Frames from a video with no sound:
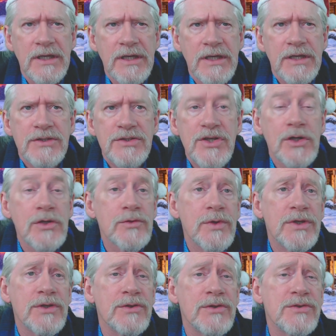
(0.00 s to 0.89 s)

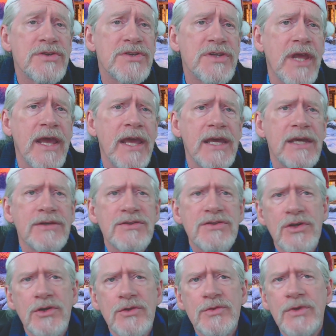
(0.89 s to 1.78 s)
children who stay and
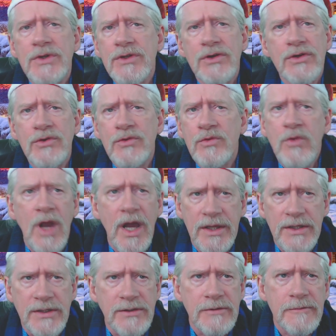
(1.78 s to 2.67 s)
children who
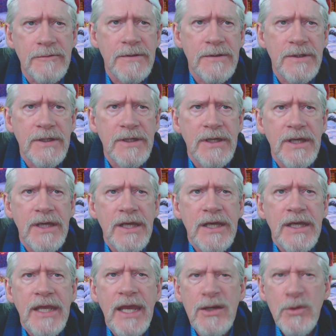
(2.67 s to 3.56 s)
run.
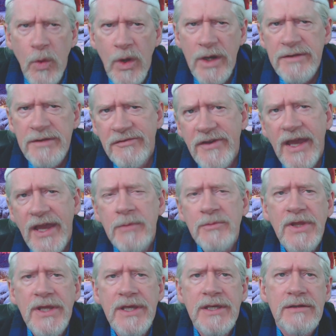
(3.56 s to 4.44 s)
Can one
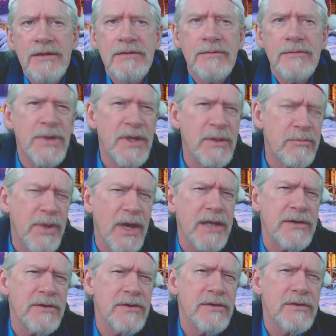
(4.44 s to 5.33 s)
family be
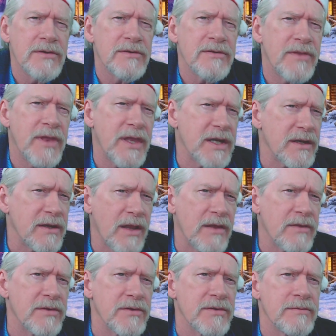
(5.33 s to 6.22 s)
better than
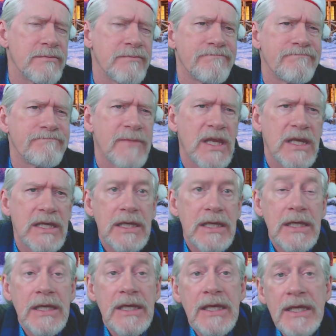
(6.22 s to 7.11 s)
another?
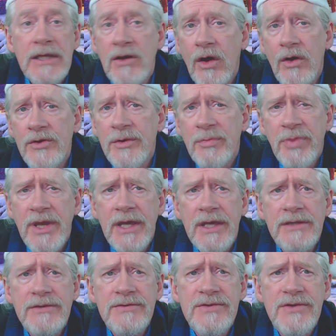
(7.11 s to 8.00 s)
It all
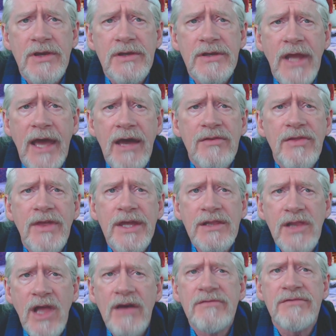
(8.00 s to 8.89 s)
depends on how they
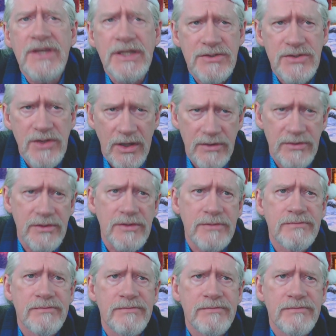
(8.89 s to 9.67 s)
love each other.